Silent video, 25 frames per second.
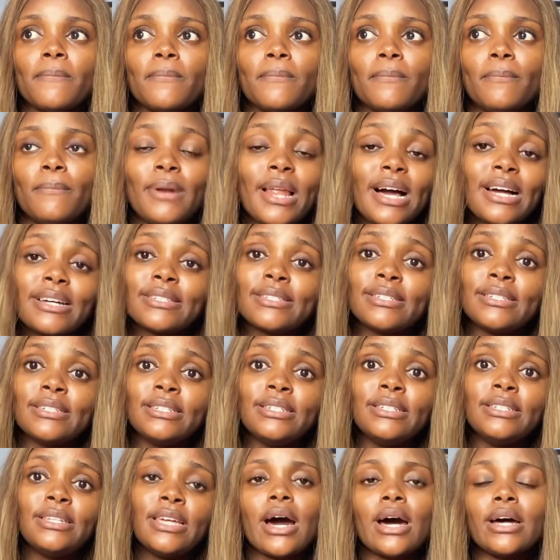black
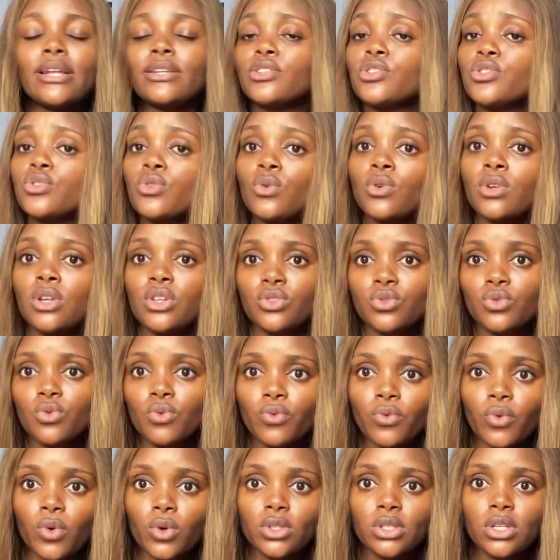seed, and so on and so
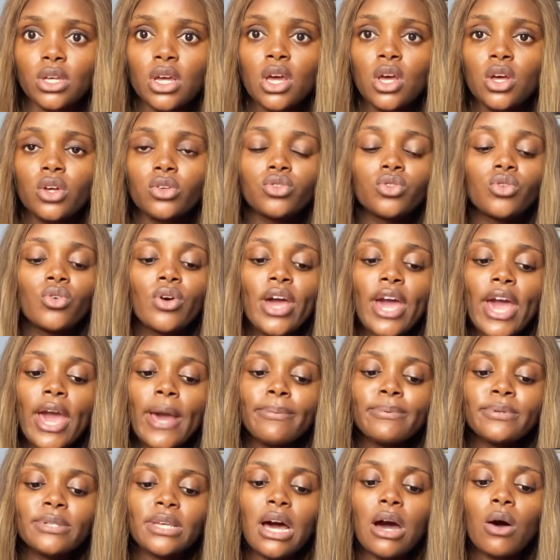forth. So
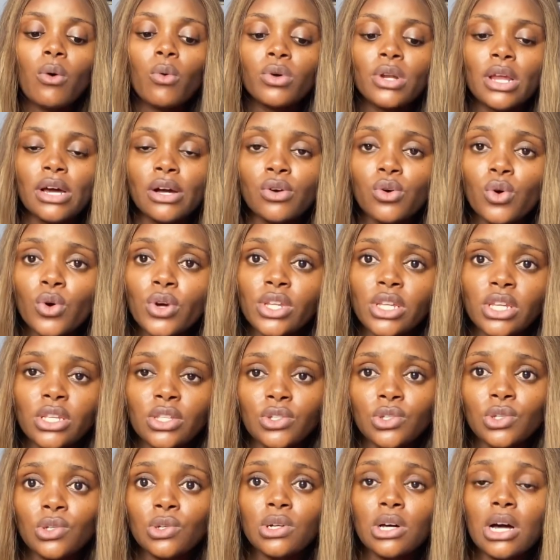herbs are what are going
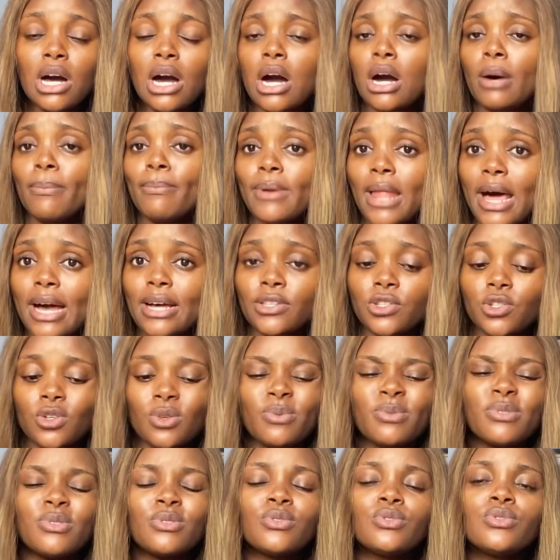into our black soap.
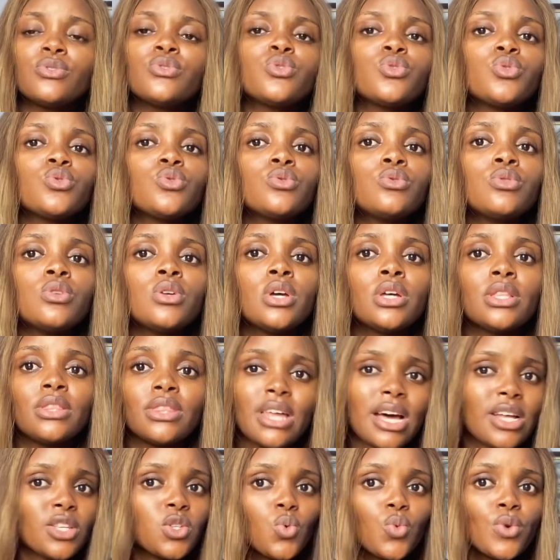
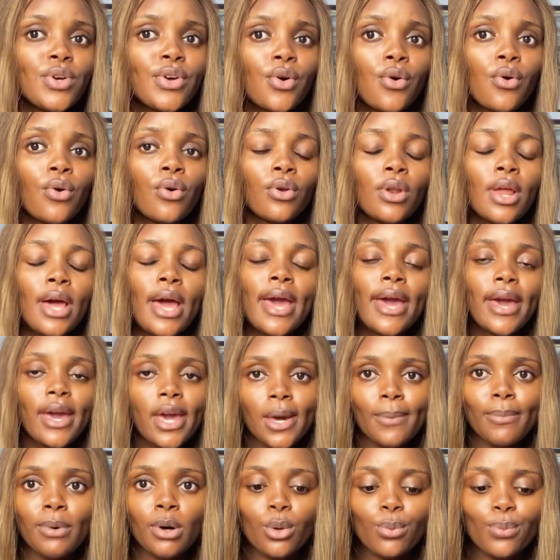That's what we call
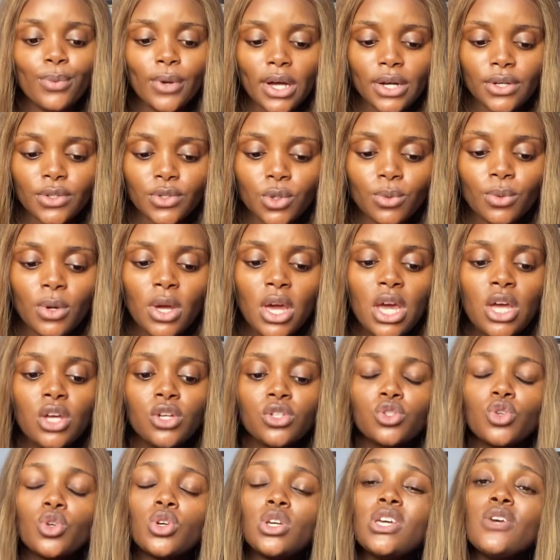herbal black soap.
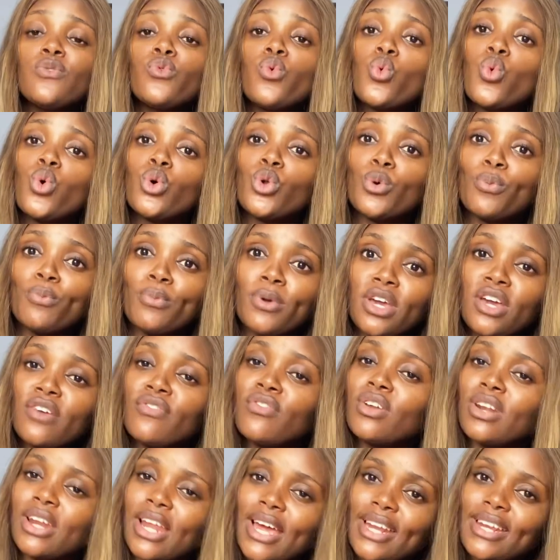So if we want to make for
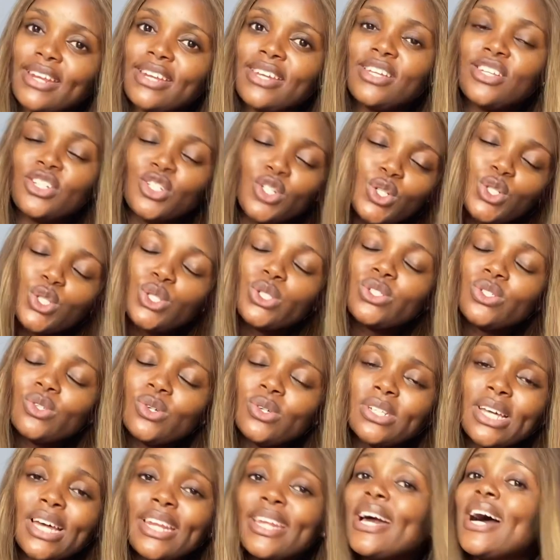lightening, you should know
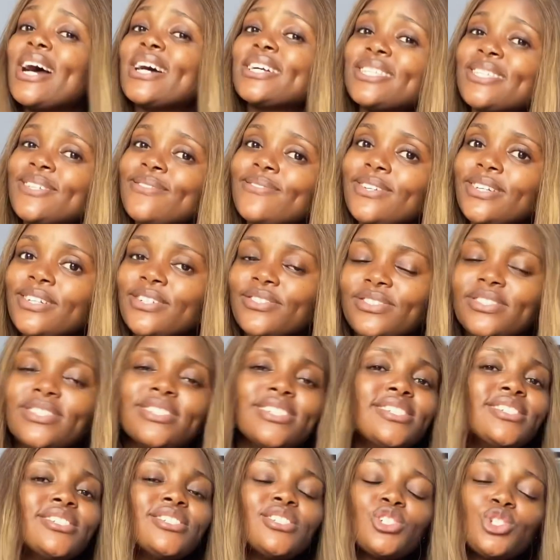that the active
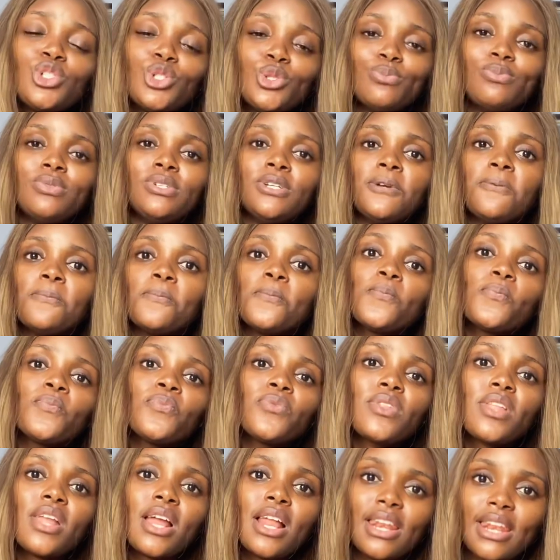ingredients should be
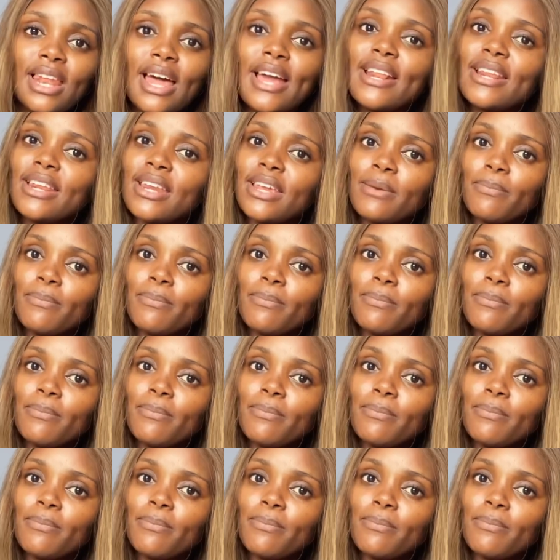lightening